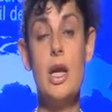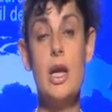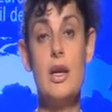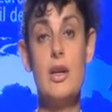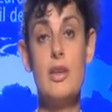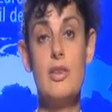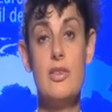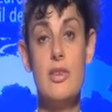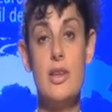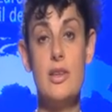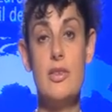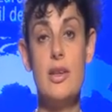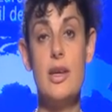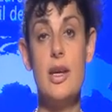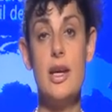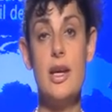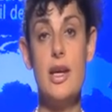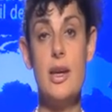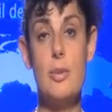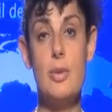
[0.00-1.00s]
consider
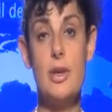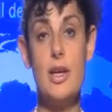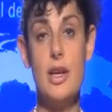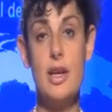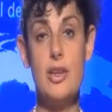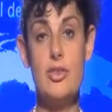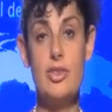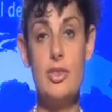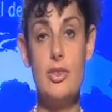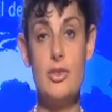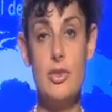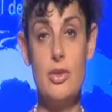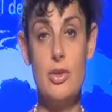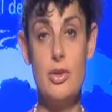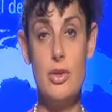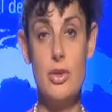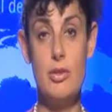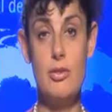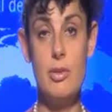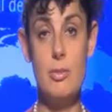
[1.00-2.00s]
an application to
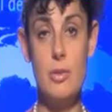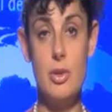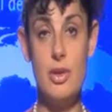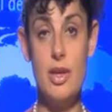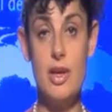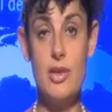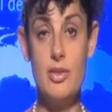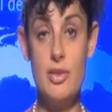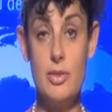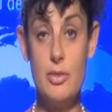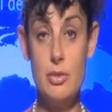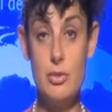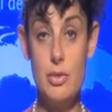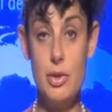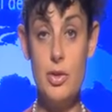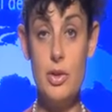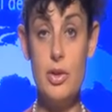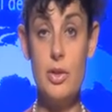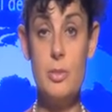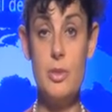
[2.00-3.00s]
the Criminal Cases
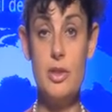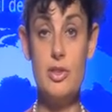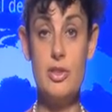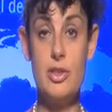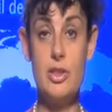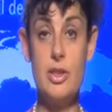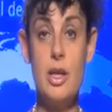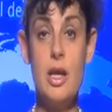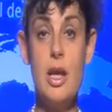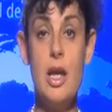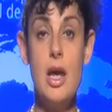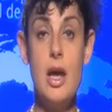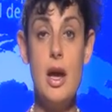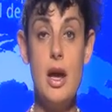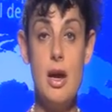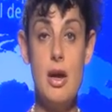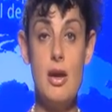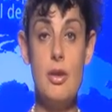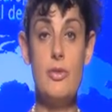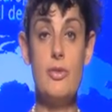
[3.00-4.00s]
Review Commission
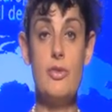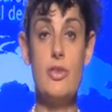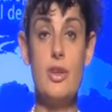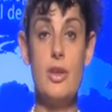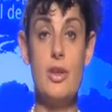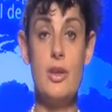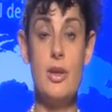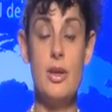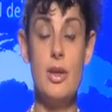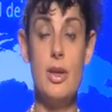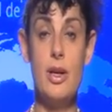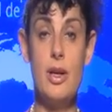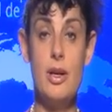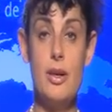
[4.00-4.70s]
after